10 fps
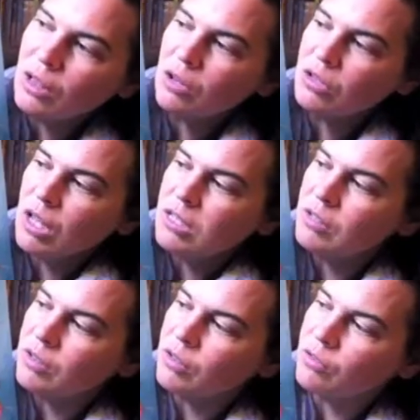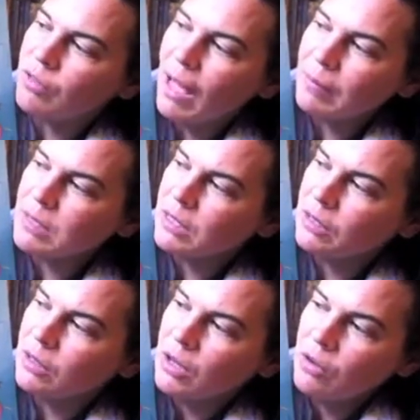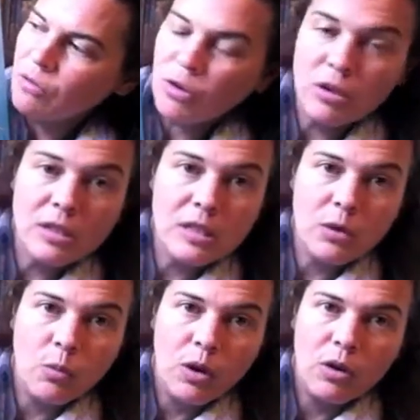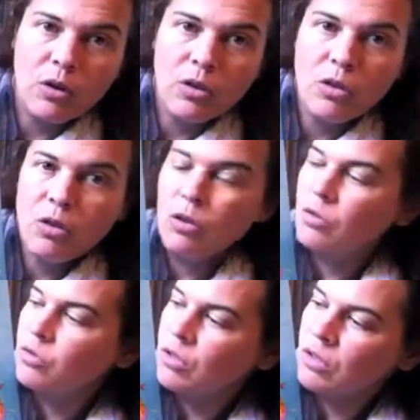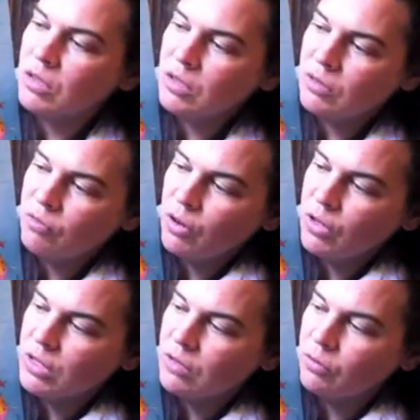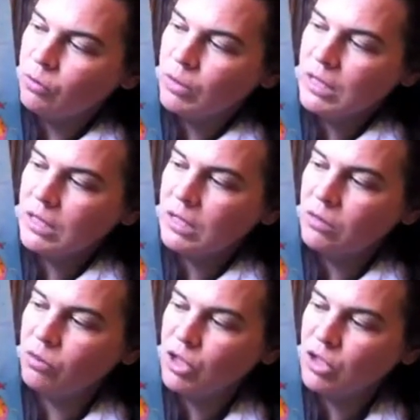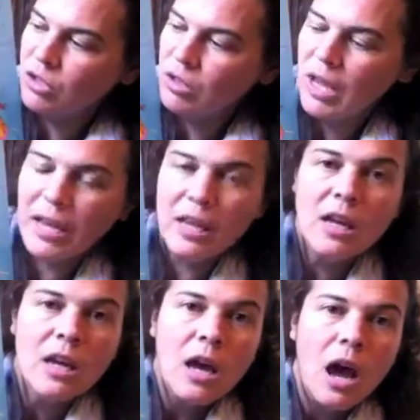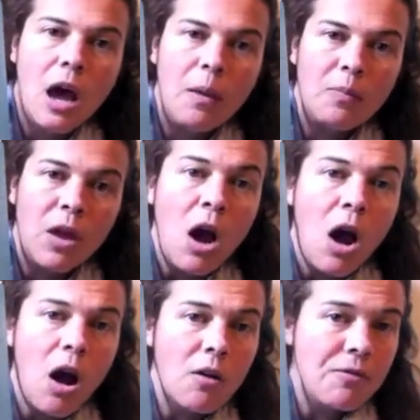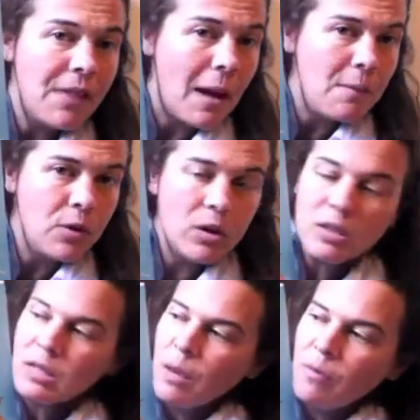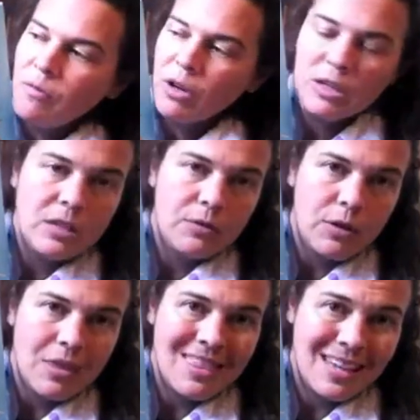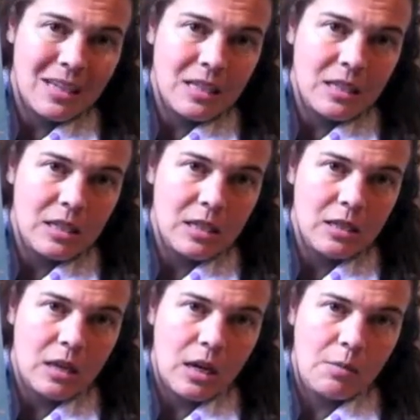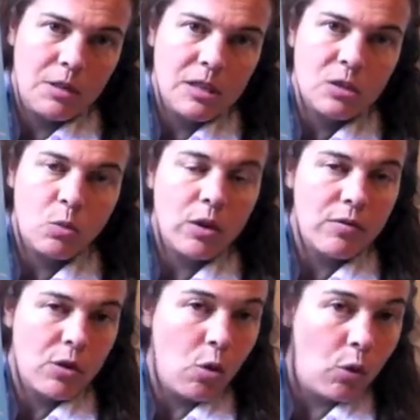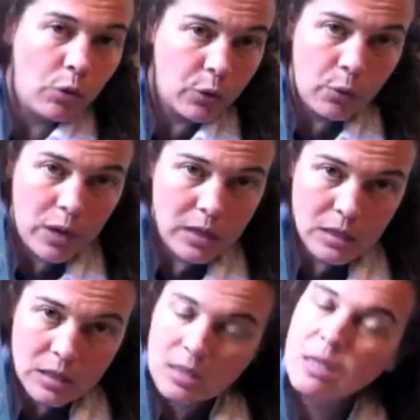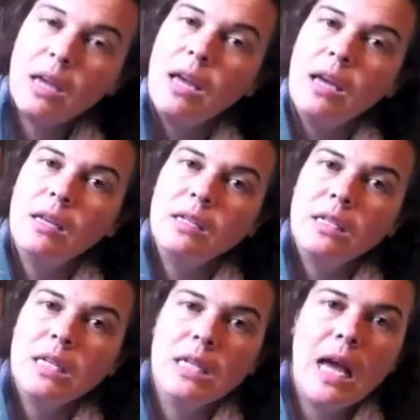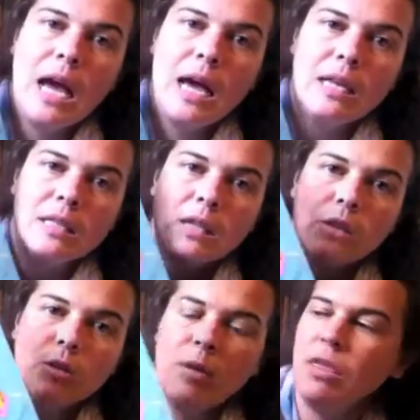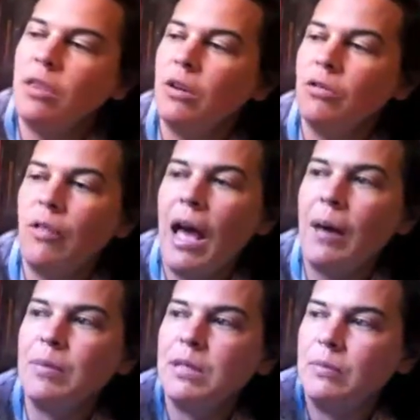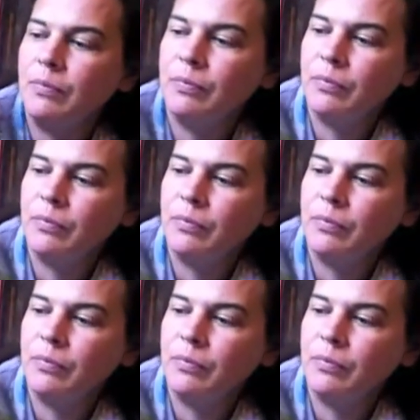there's lots of little flaps here for you to see what are those various different regions are like. Our flat books come in various different thicknesses. This is one of the older ones, and it has a little bit thinner flaps.